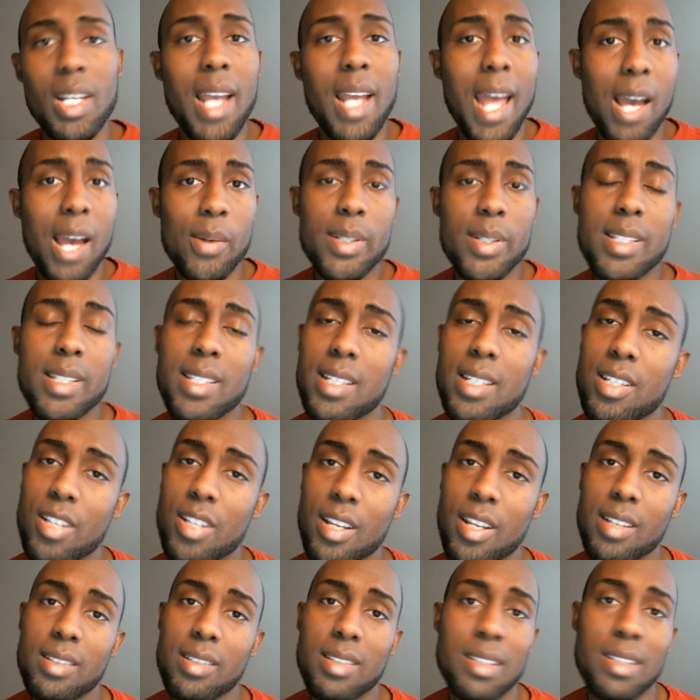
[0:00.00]
I would
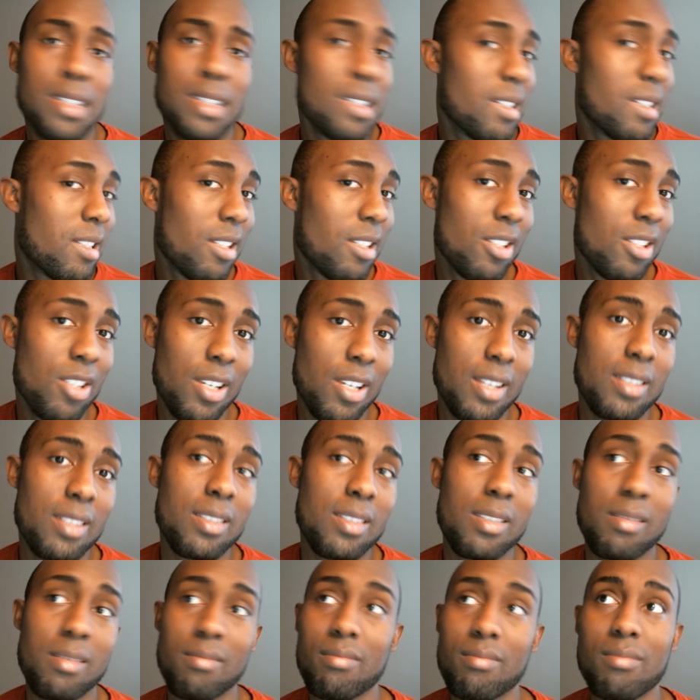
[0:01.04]
suggest
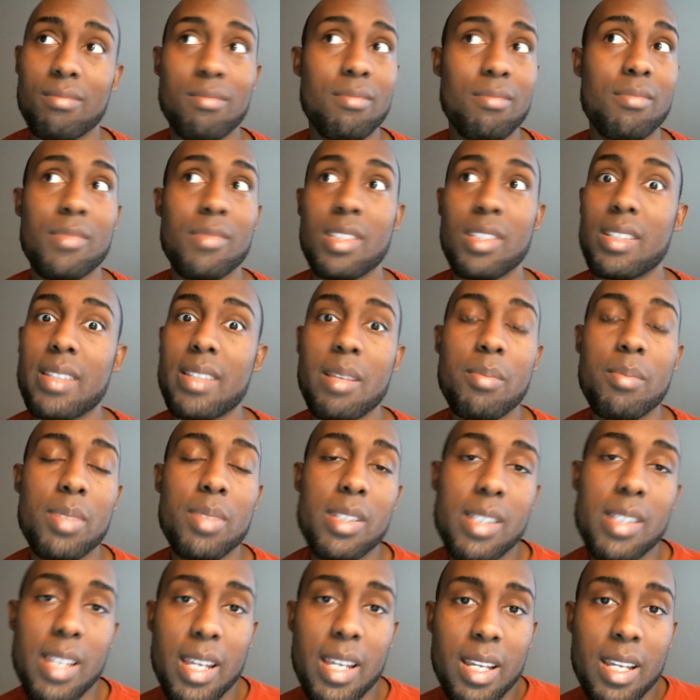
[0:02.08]
the
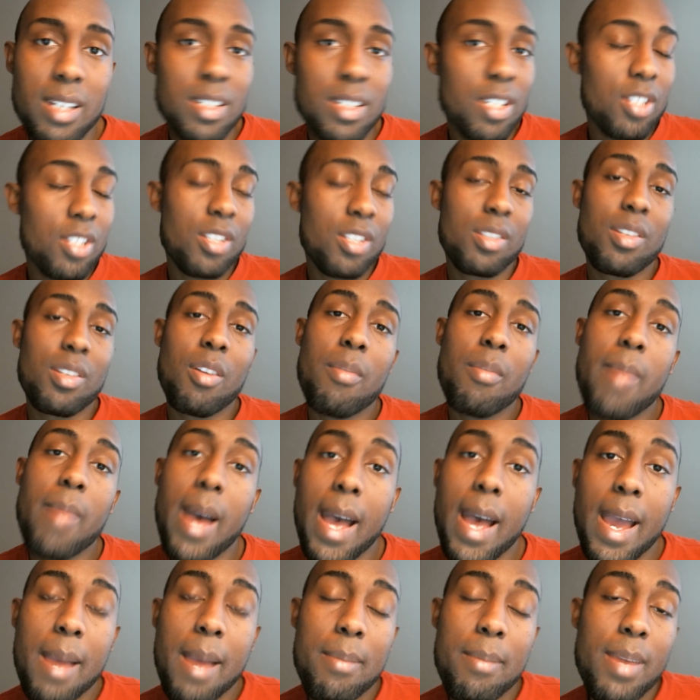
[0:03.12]
simplest thing to just go
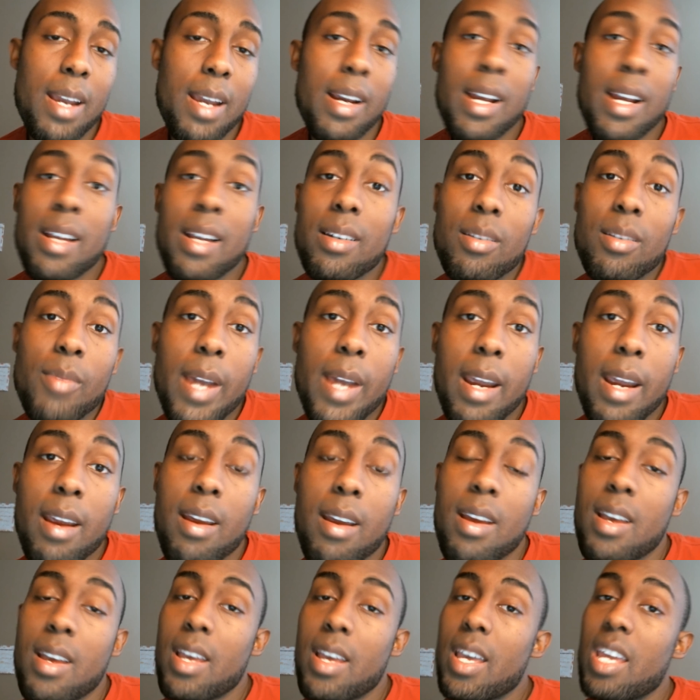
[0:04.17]
buy a pair of underwear.
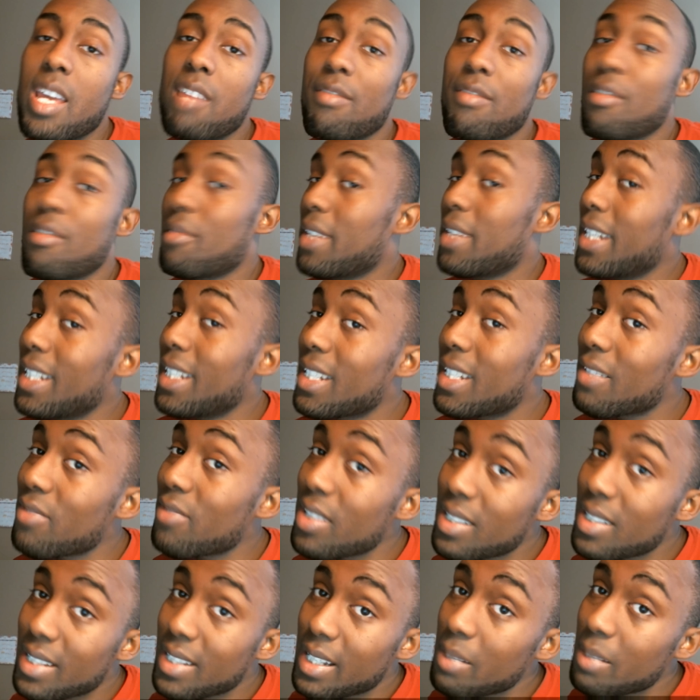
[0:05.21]
If you need
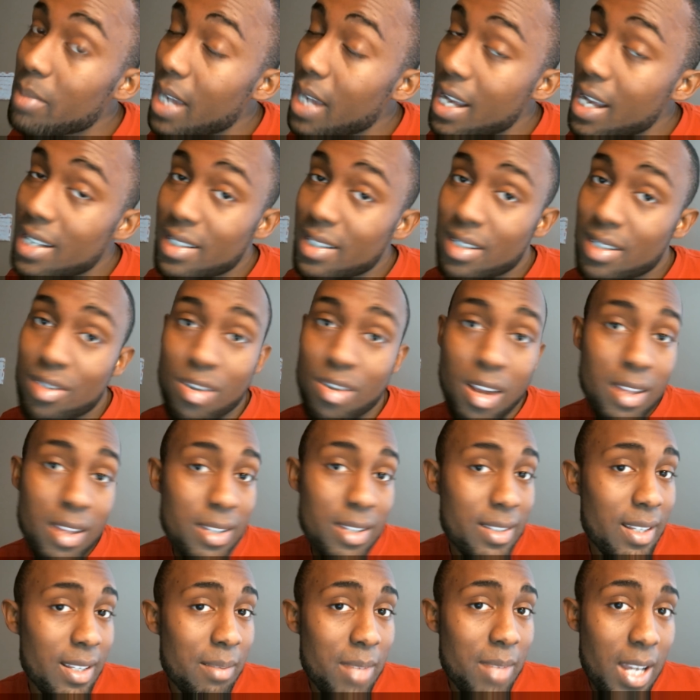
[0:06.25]
different seam lines, to draw the
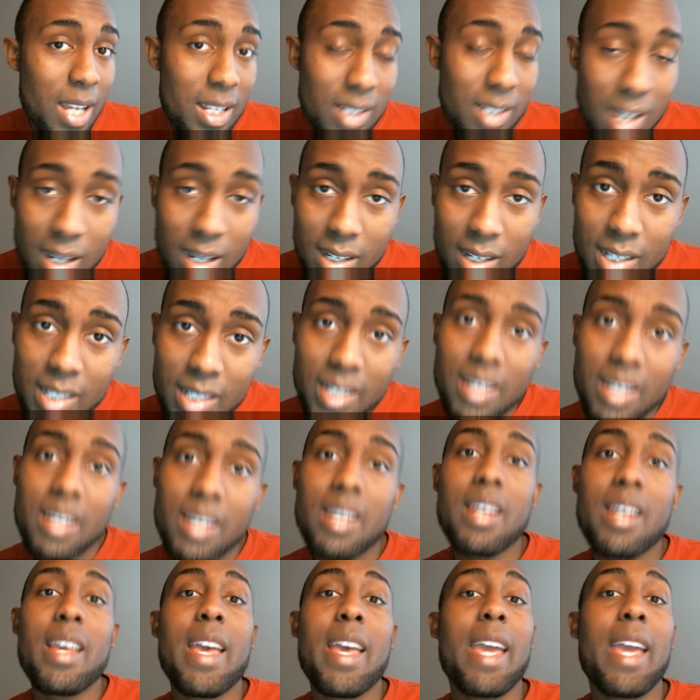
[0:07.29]
seam lines on
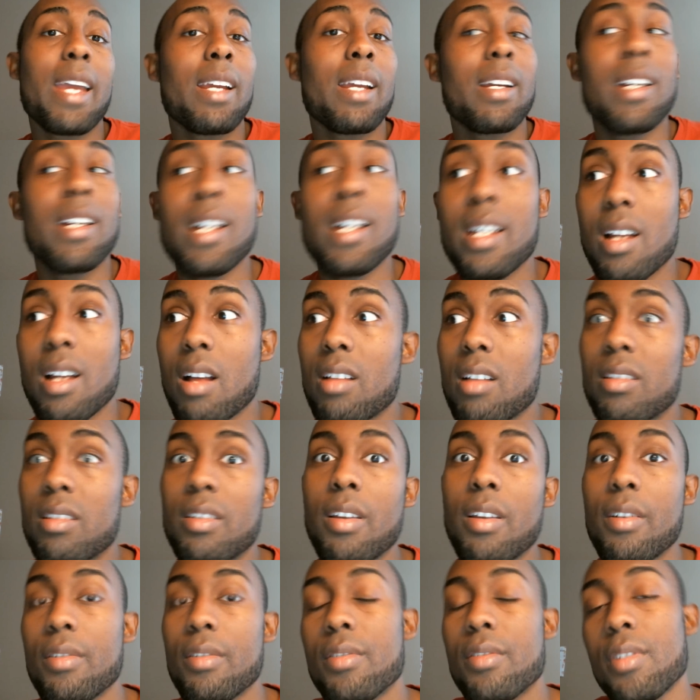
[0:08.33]
and cut on
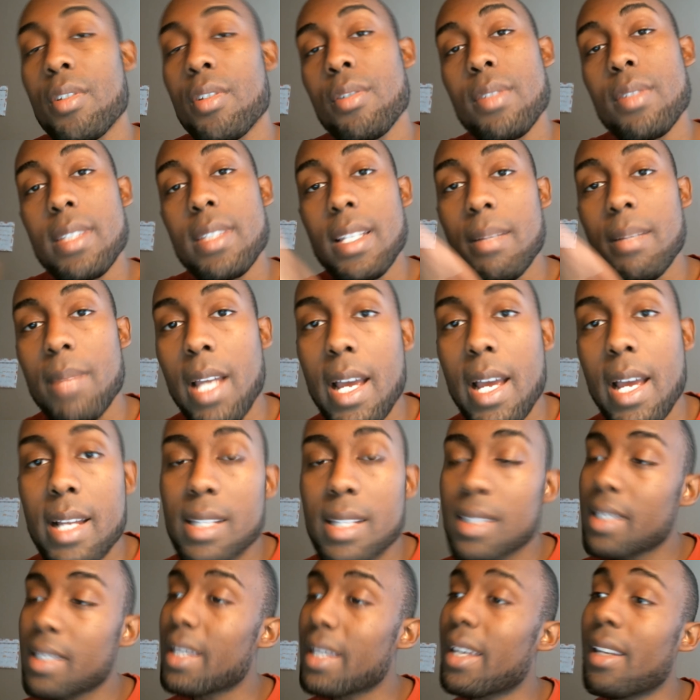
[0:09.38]
those new seam
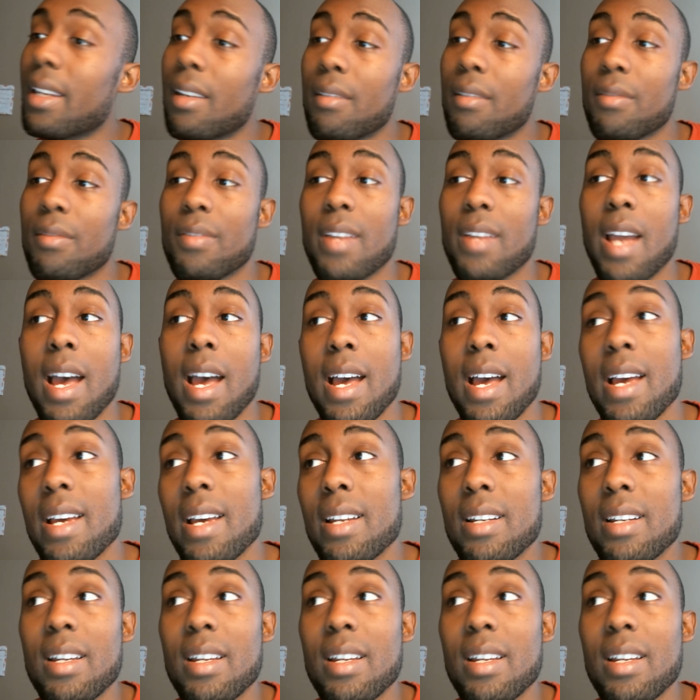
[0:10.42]
lines, and if not,